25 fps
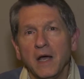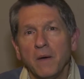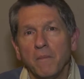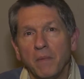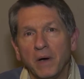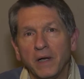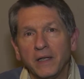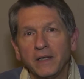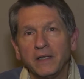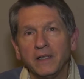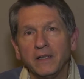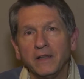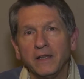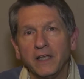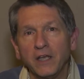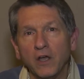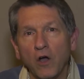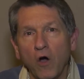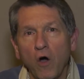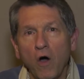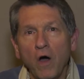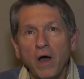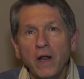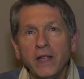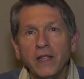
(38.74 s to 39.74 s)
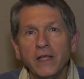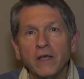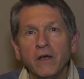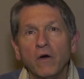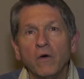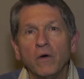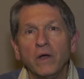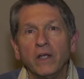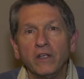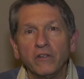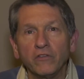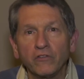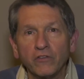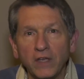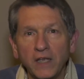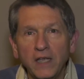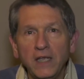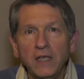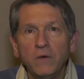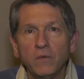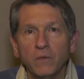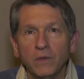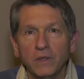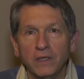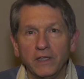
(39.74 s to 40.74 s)
But the audio is
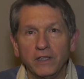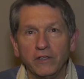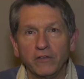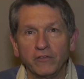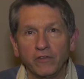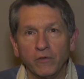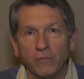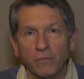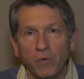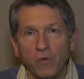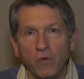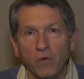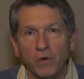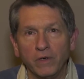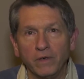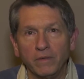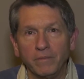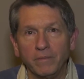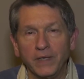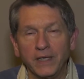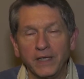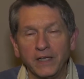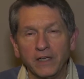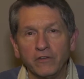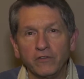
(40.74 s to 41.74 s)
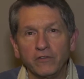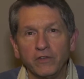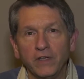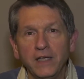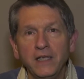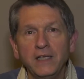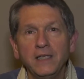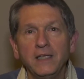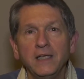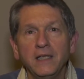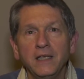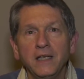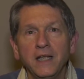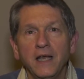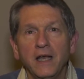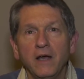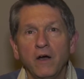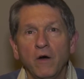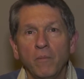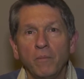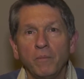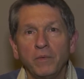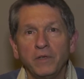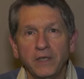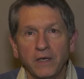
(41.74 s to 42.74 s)
equally as important because it can
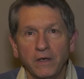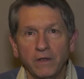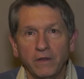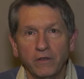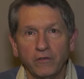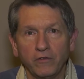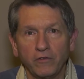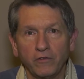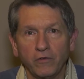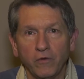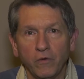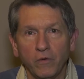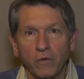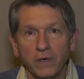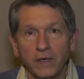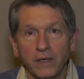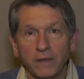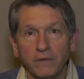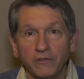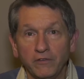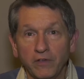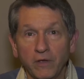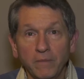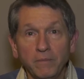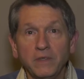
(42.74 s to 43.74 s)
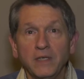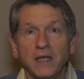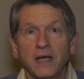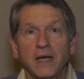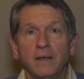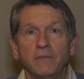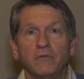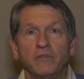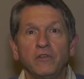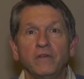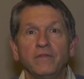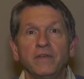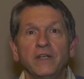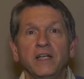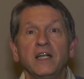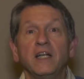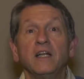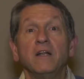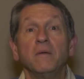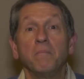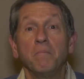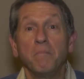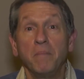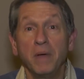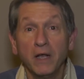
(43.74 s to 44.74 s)
help tell the story sometimes even in
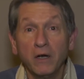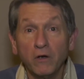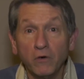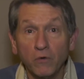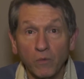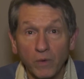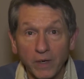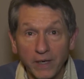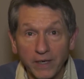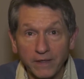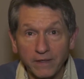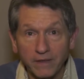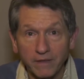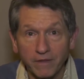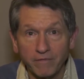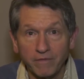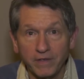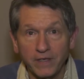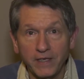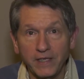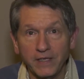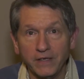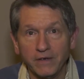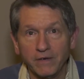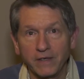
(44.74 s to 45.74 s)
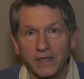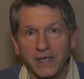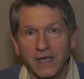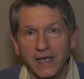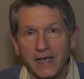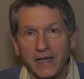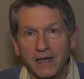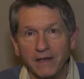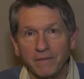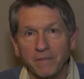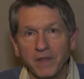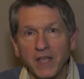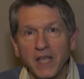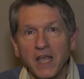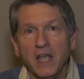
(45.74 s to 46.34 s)
a better way than the video can.